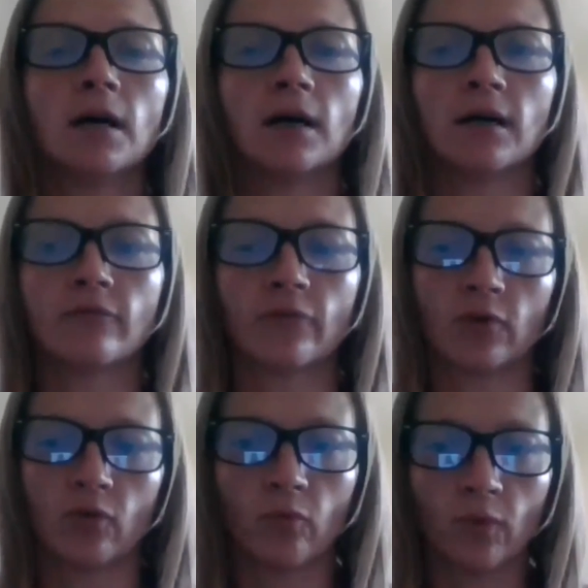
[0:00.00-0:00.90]
of
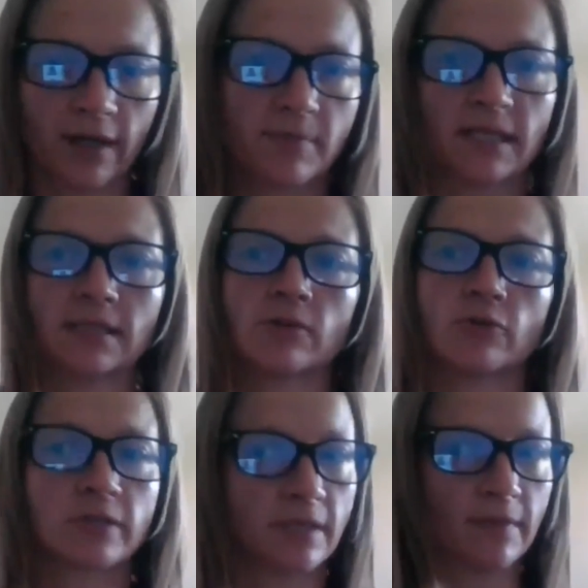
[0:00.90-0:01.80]
what upsets your
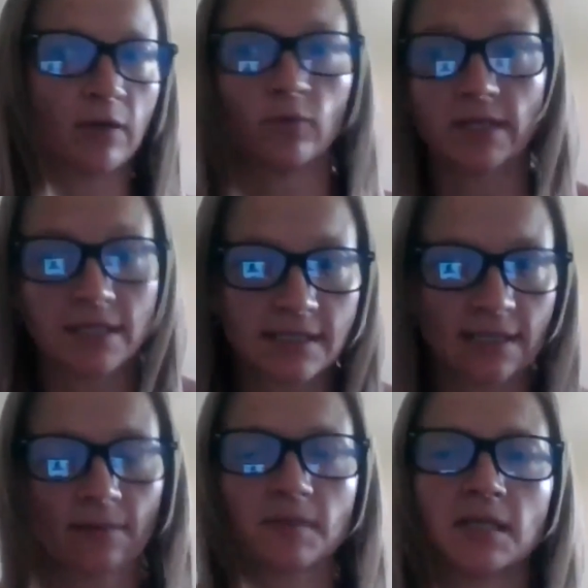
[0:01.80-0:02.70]
stomach, what
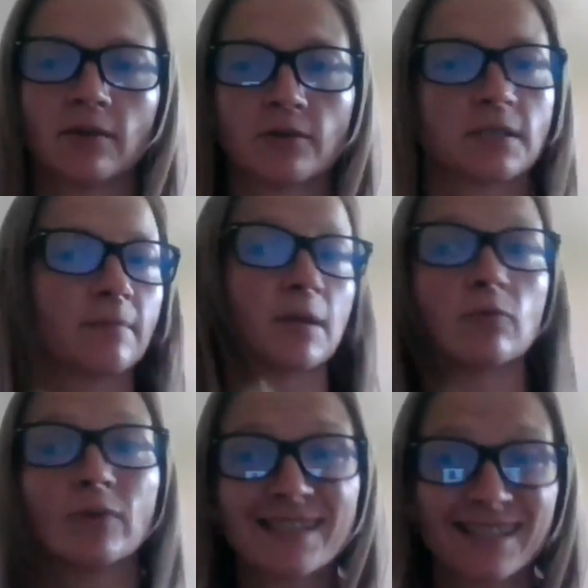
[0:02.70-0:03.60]
doesn't upset your stomach,
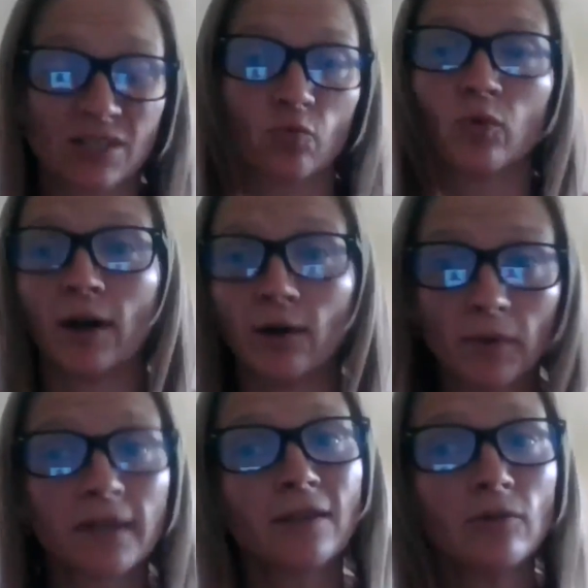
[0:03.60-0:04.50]
what sits well
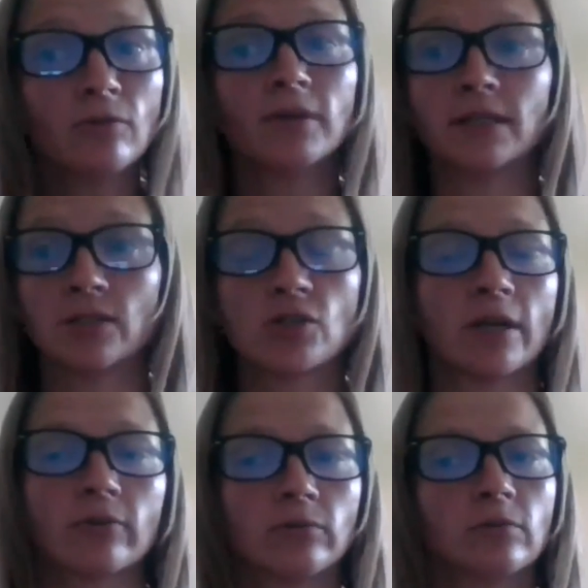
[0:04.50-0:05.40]
with you in
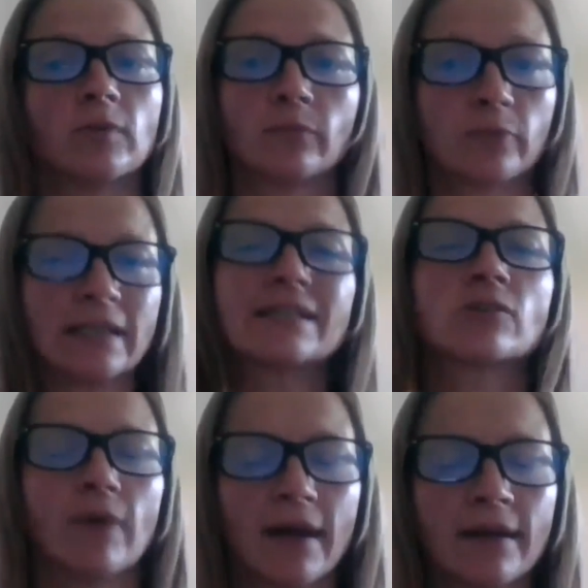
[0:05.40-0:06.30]
general, what brings
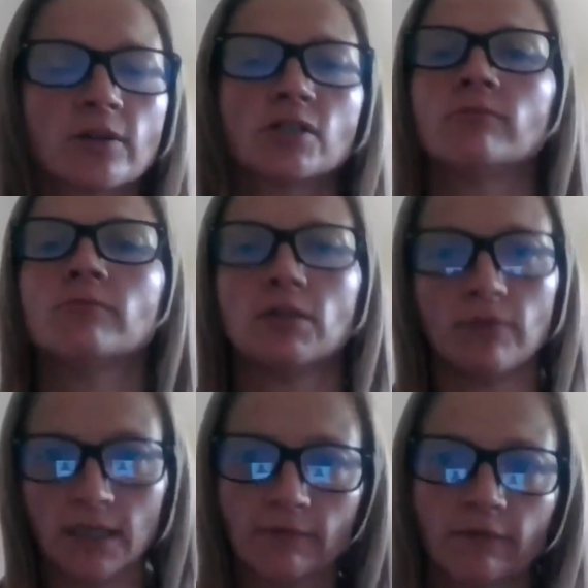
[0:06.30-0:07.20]
you energy when you
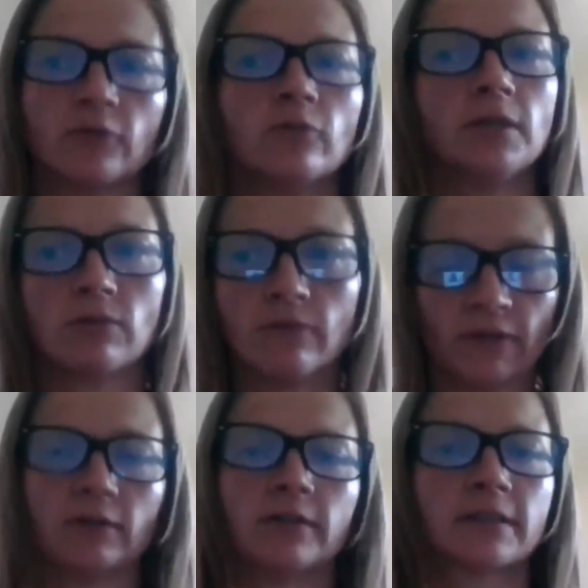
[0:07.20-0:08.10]
eat food and you
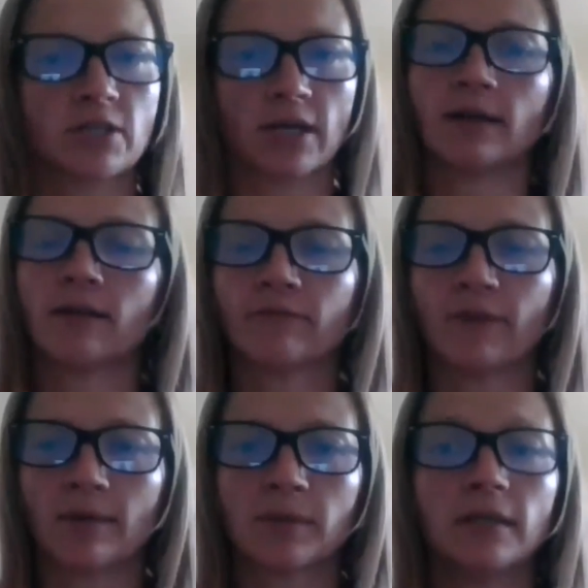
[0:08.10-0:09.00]
feel energetic and
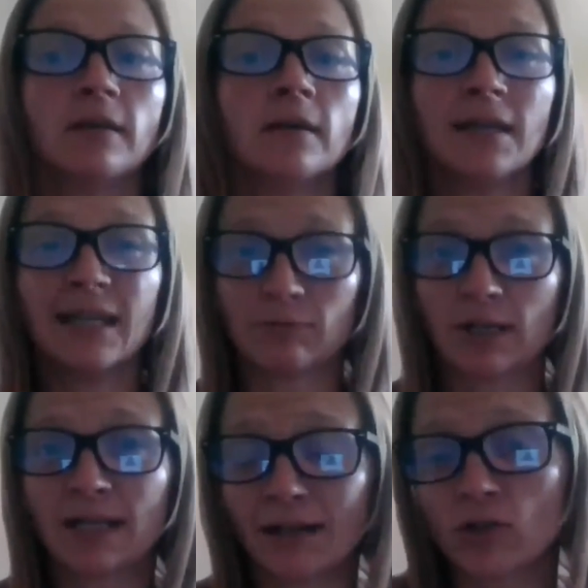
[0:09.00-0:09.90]
vibrant, and
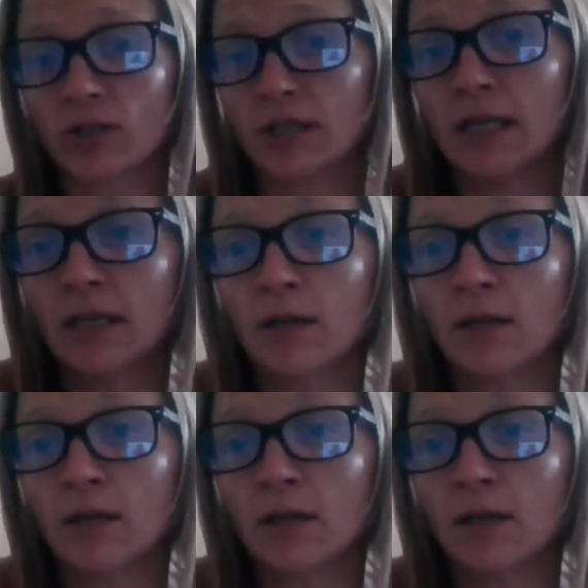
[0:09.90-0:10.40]
what actually